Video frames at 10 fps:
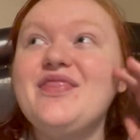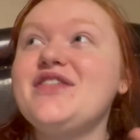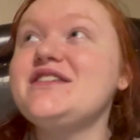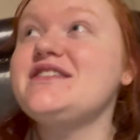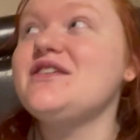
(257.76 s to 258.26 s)

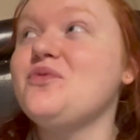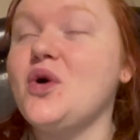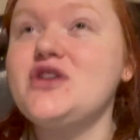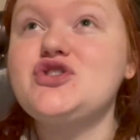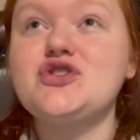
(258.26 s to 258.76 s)
this
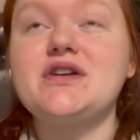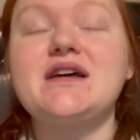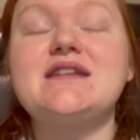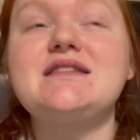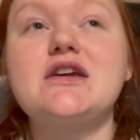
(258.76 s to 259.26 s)
one tree
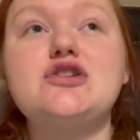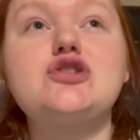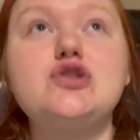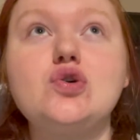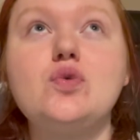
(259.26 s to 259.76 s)
is like
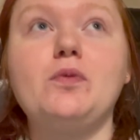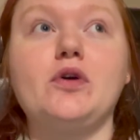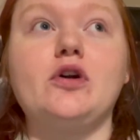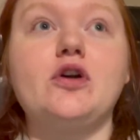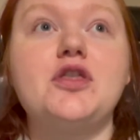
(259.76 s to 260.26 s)

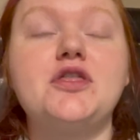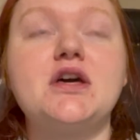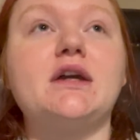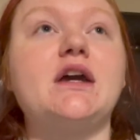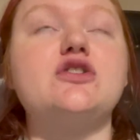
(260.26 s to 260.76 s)
super
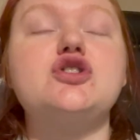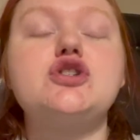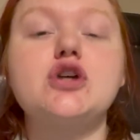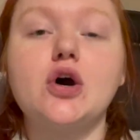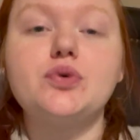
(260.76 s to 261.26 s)
thick and
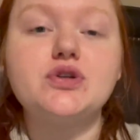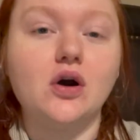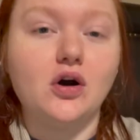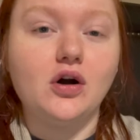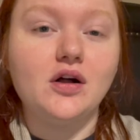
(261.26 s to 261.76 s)
so
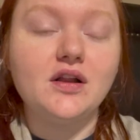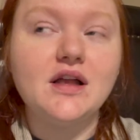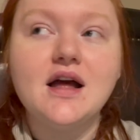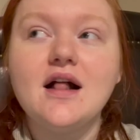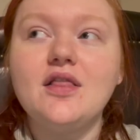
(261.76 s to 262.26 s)
tall
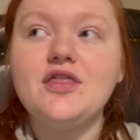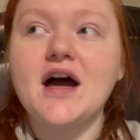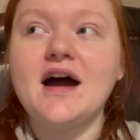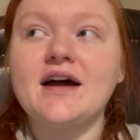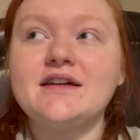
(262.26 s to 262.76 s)

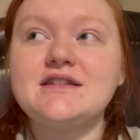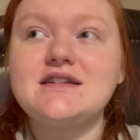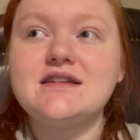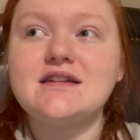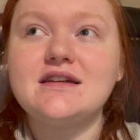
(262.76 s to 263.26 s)

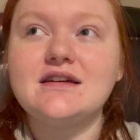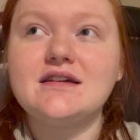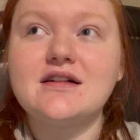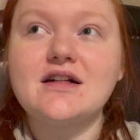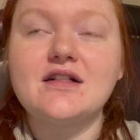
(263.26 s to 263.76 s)
that
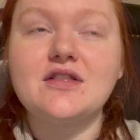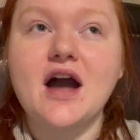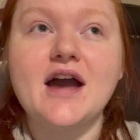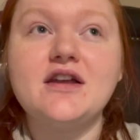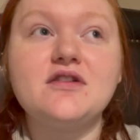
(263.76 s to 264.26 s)

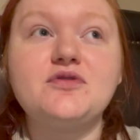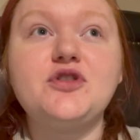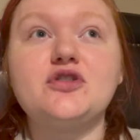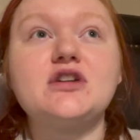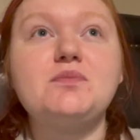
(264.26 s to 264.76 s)
I
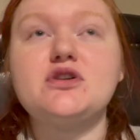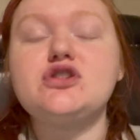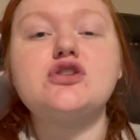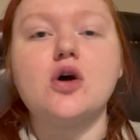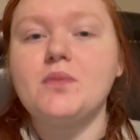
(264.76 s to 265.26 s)
there could be
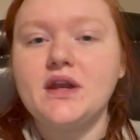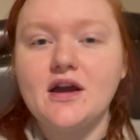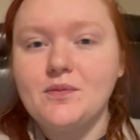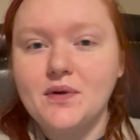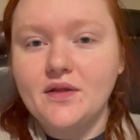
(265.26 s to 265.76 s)
so many
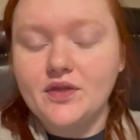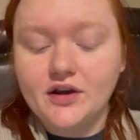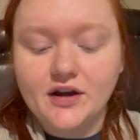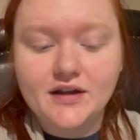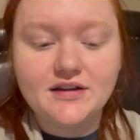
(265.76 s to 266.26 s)
up in
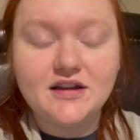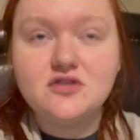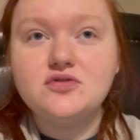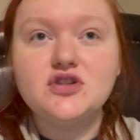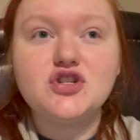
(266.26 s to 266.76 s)
there and
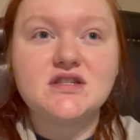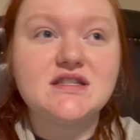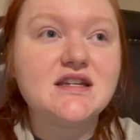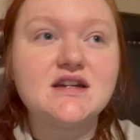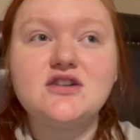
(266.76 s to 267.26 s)
you can just
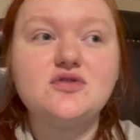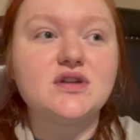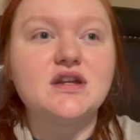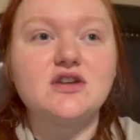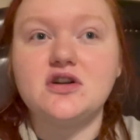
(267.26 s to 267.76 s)
see it, you can
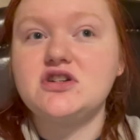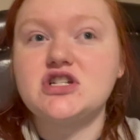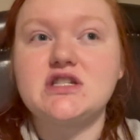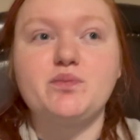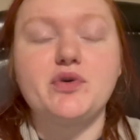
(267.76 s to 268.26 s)
hear it
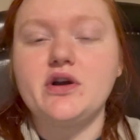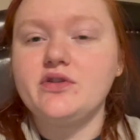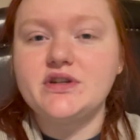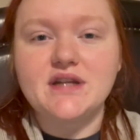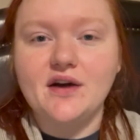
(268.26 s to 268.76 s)
just
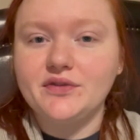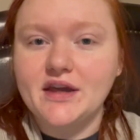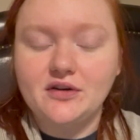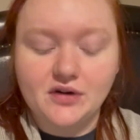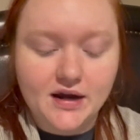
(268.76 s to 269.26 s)
sprinkling down
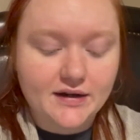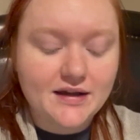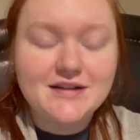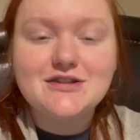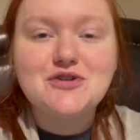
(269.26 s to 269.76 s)
like rain.
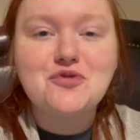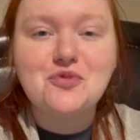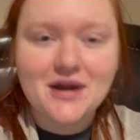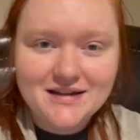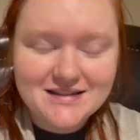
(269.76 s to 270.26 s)
It is
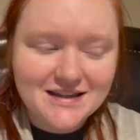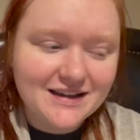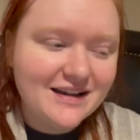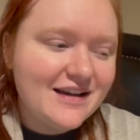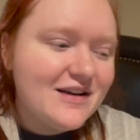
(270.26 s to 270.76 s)
crazy.